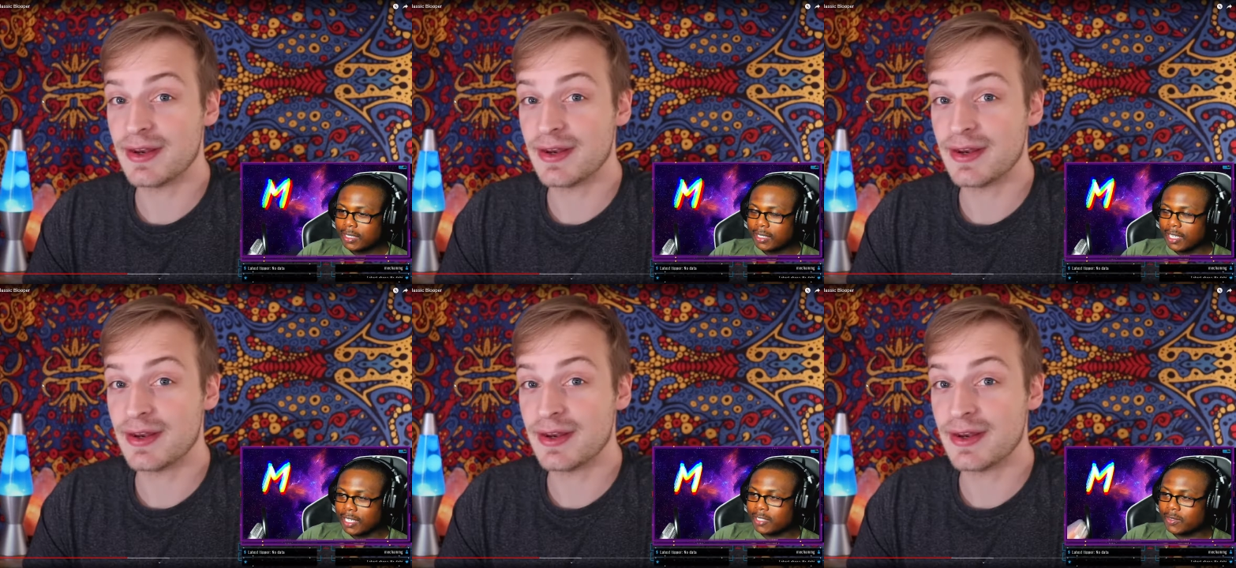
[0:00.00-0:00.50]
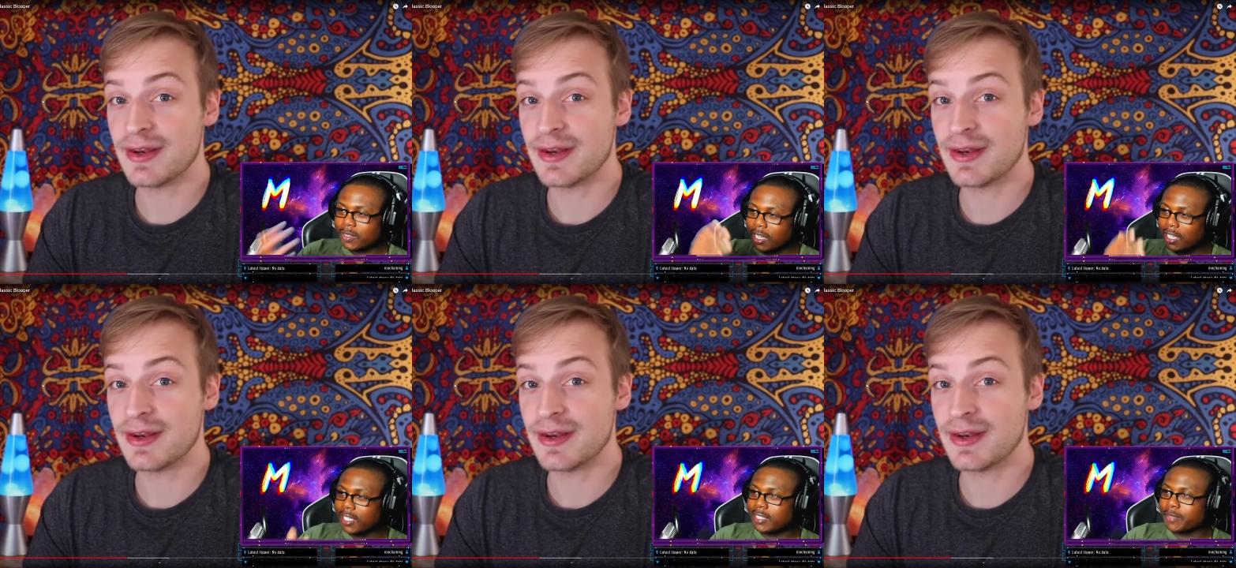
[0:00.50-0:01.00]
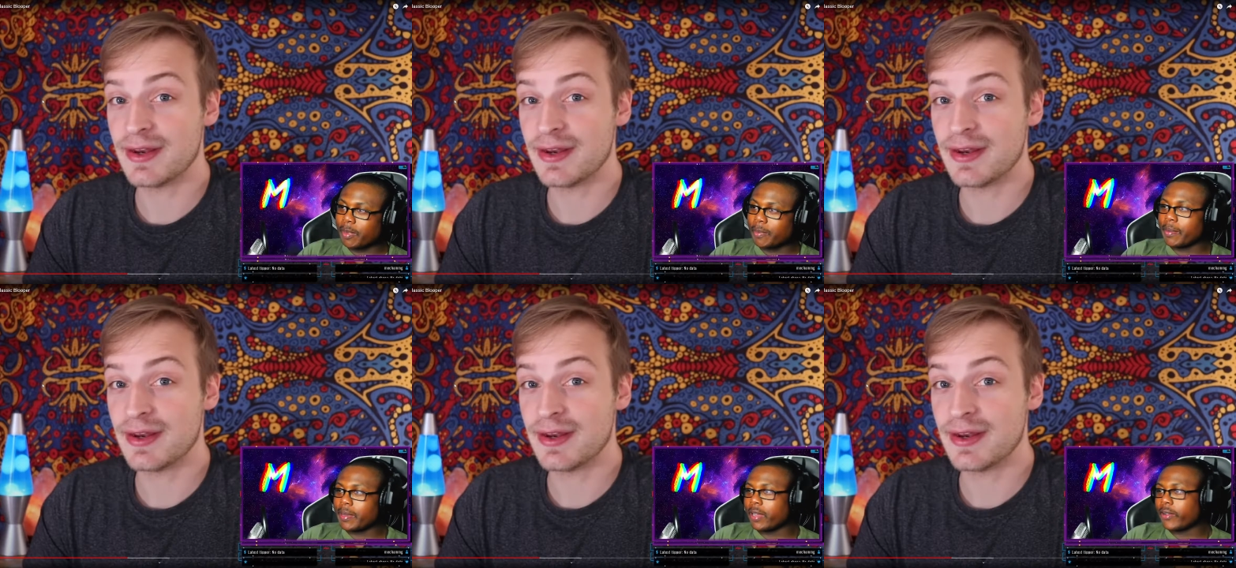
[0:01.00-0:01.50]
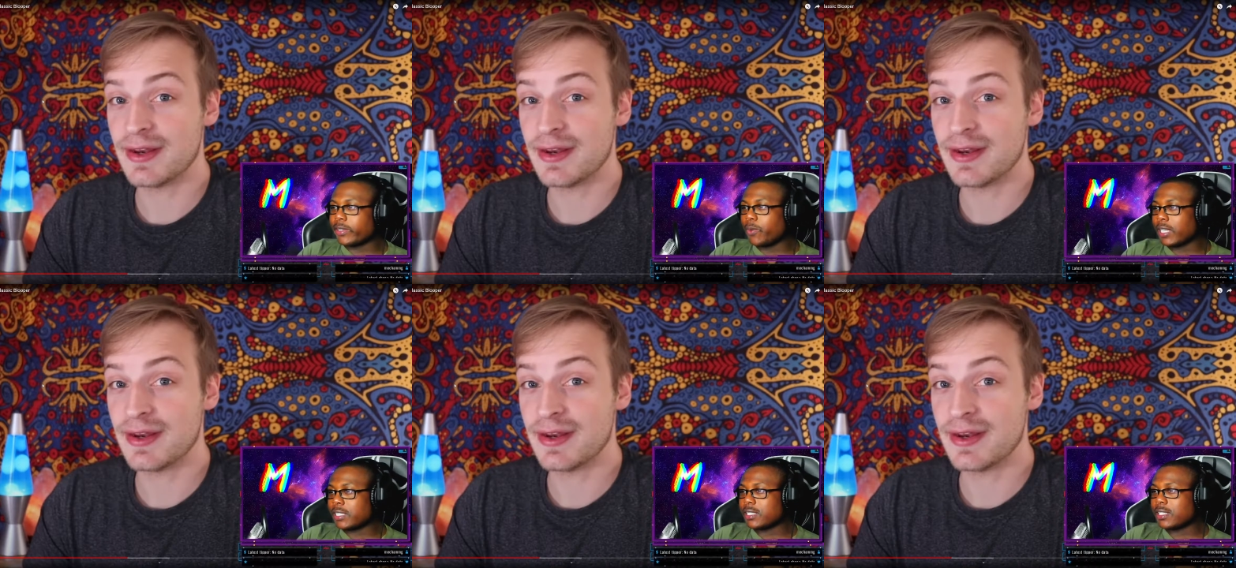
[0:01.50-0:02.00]
Speaker 1: It's cause my mom always
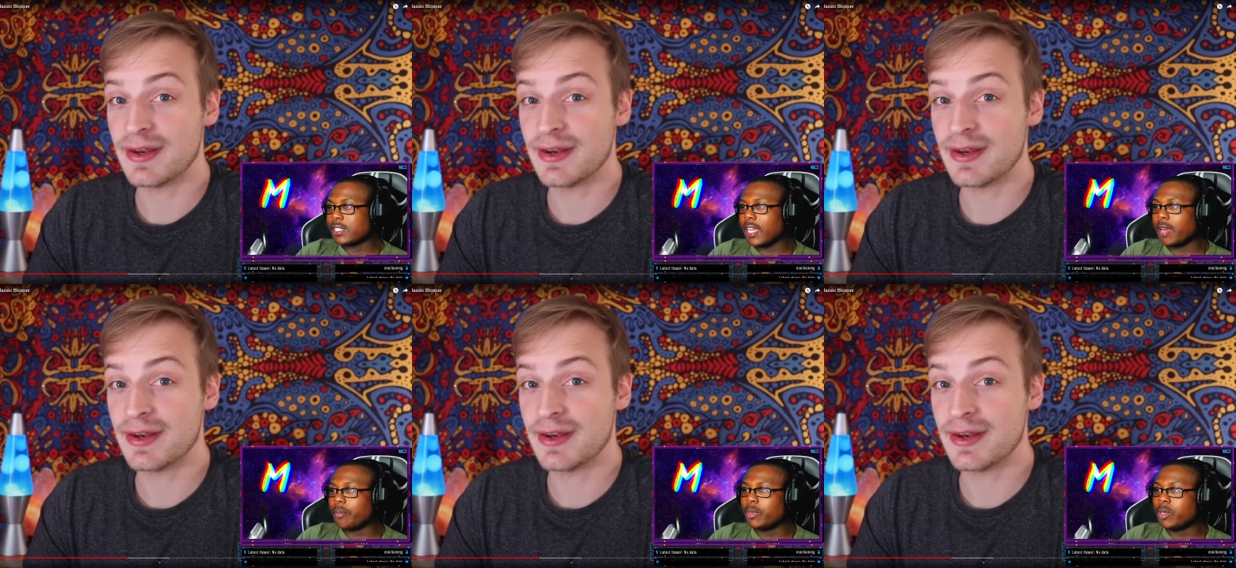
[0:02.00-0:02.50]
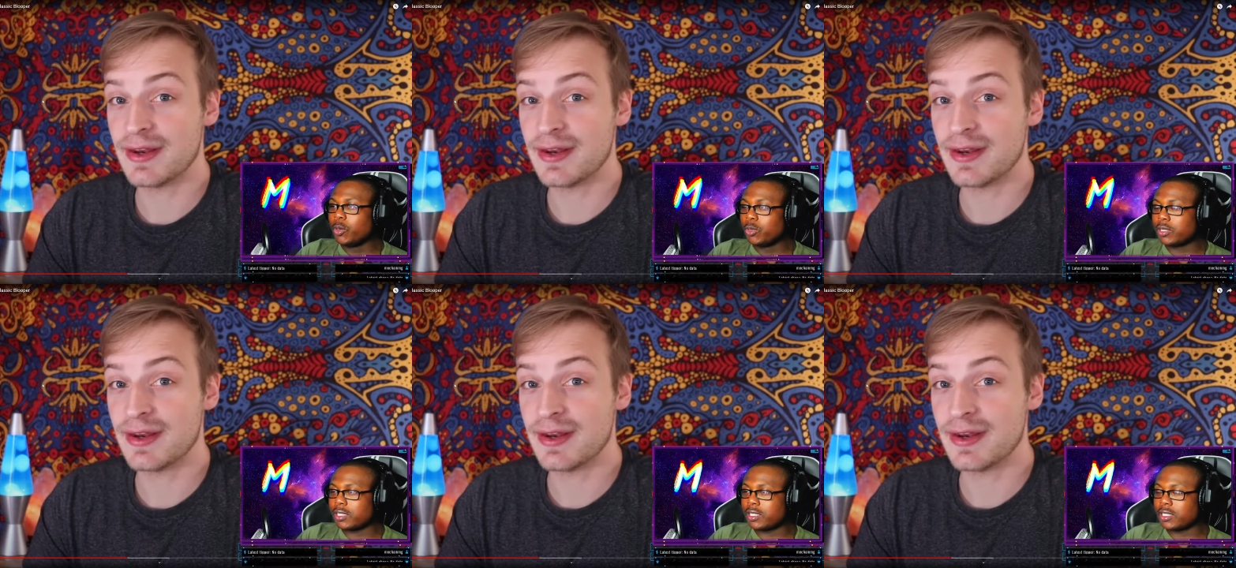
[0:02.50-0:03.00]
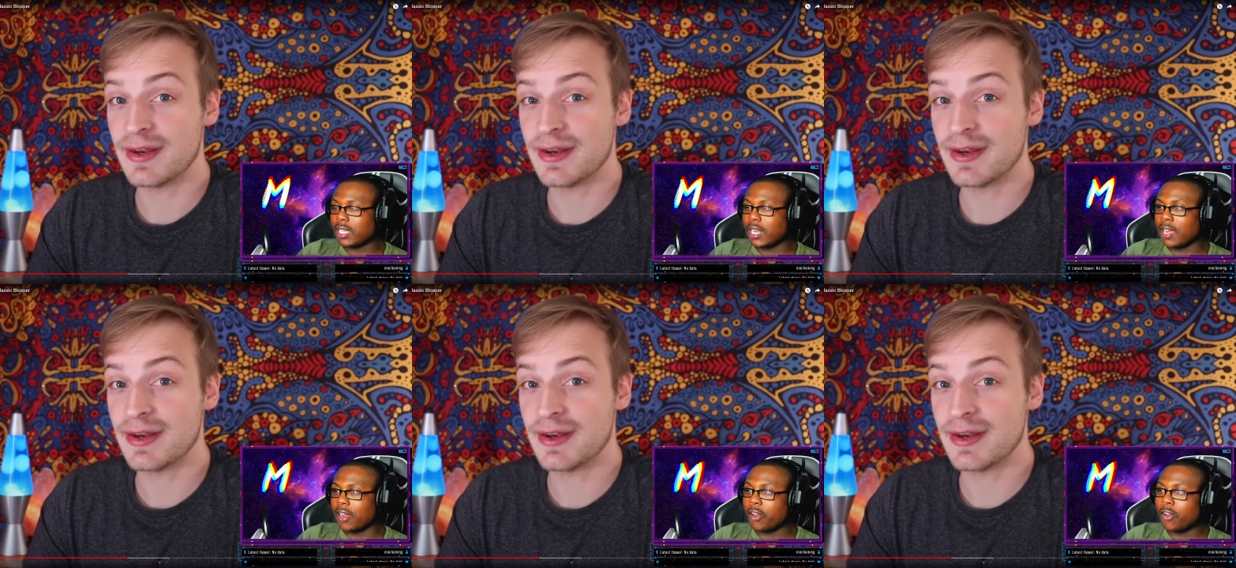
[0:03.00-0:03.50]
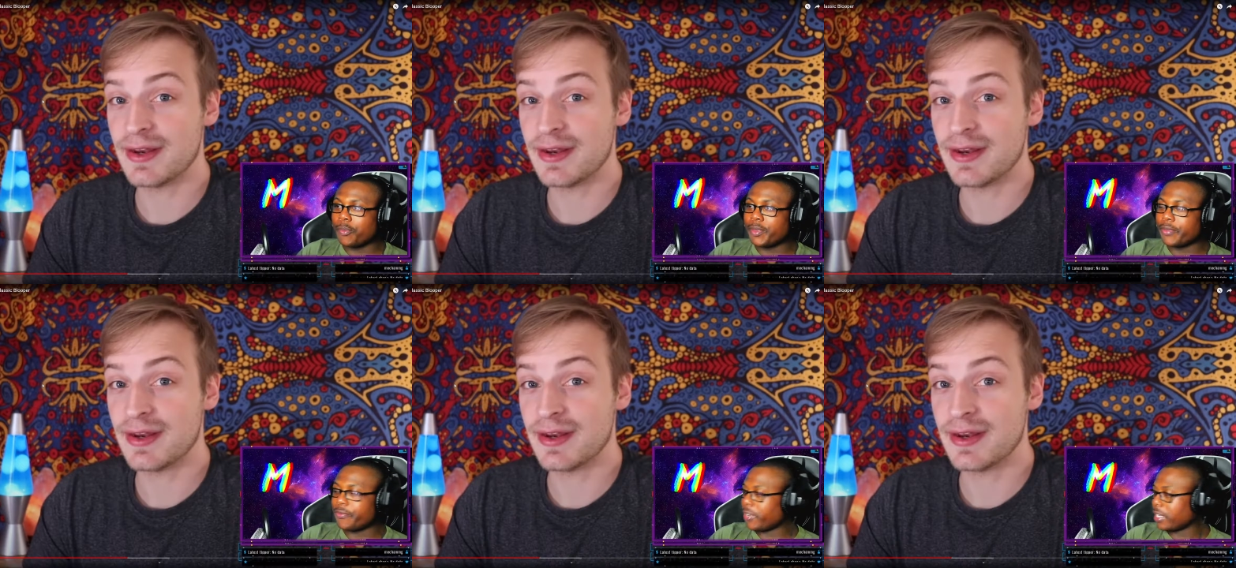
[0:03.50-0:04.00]
watching the damn news and shit at home
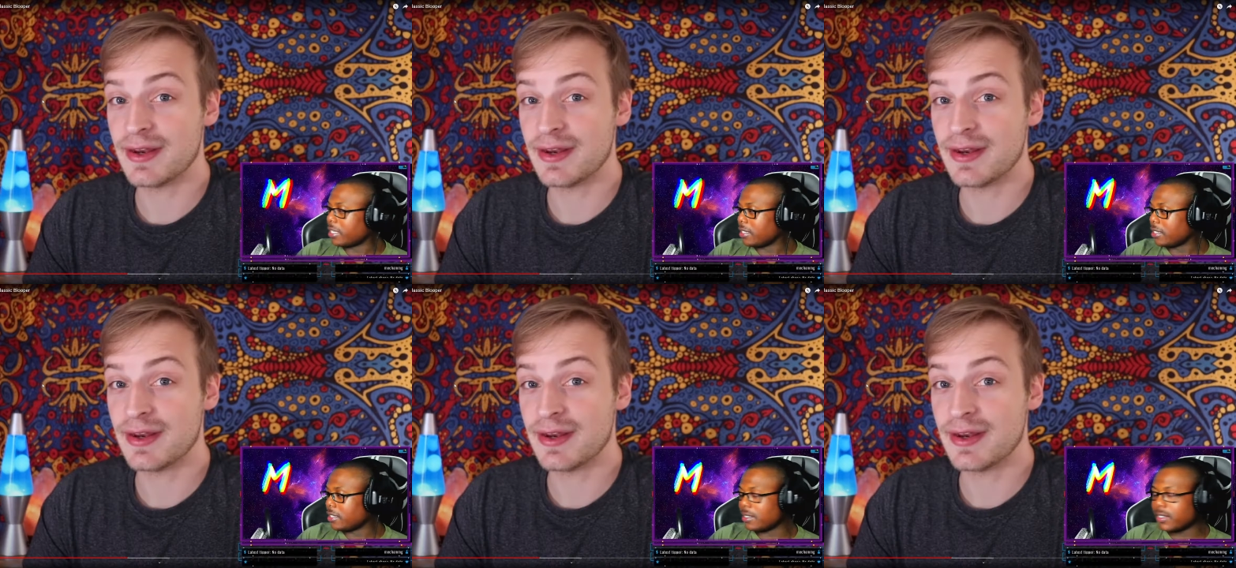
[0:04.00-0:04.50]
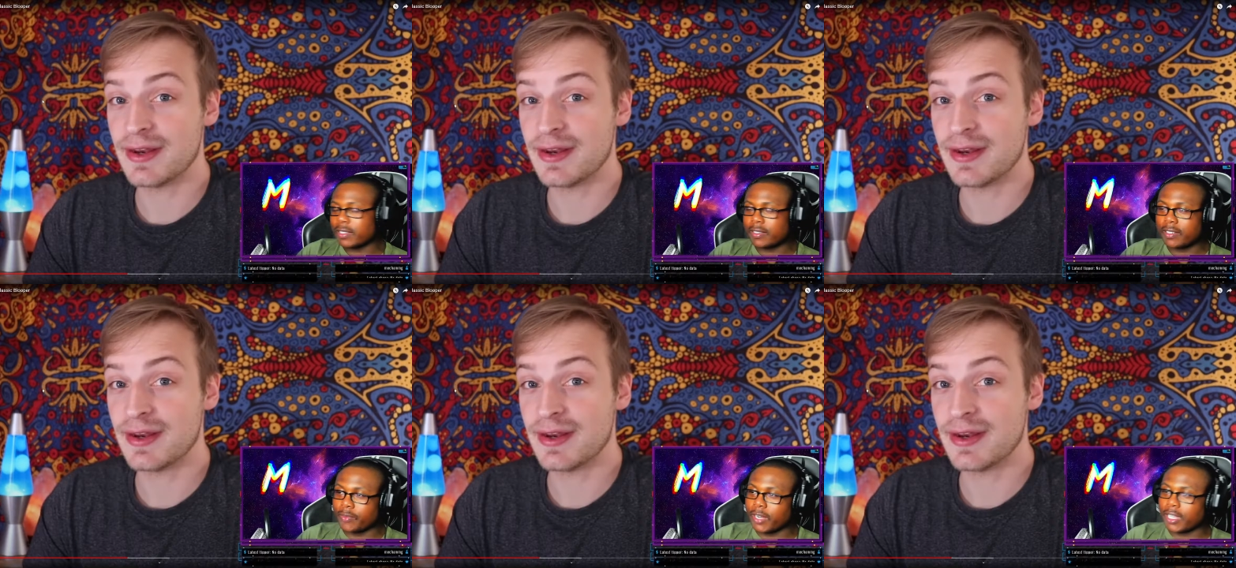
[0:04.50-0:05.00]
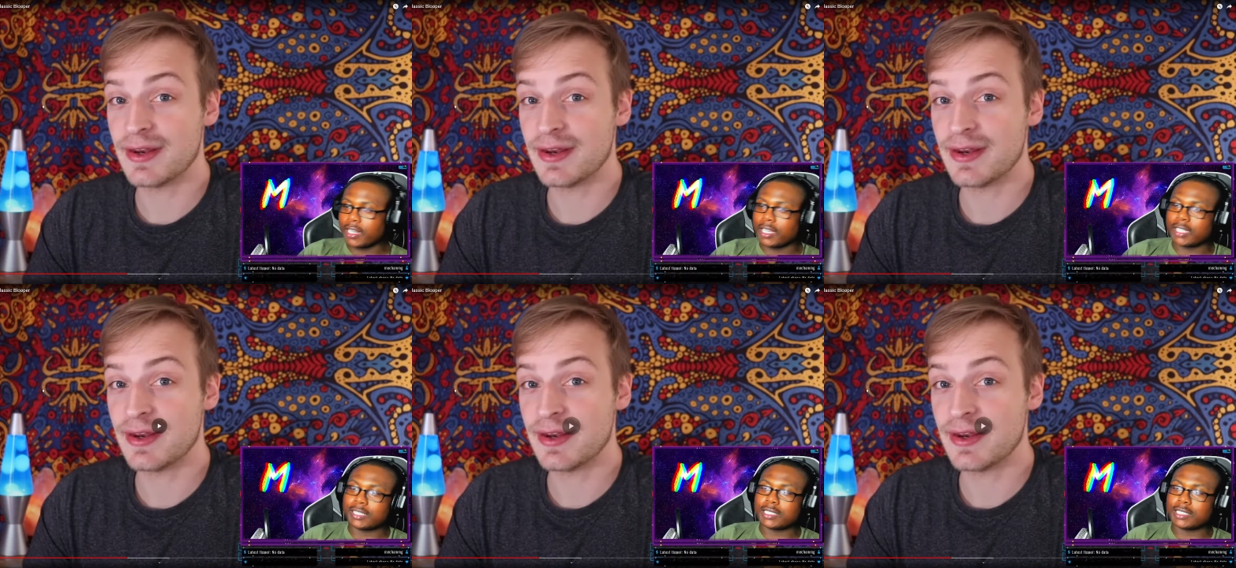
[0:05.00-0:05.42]
and fucking recognize that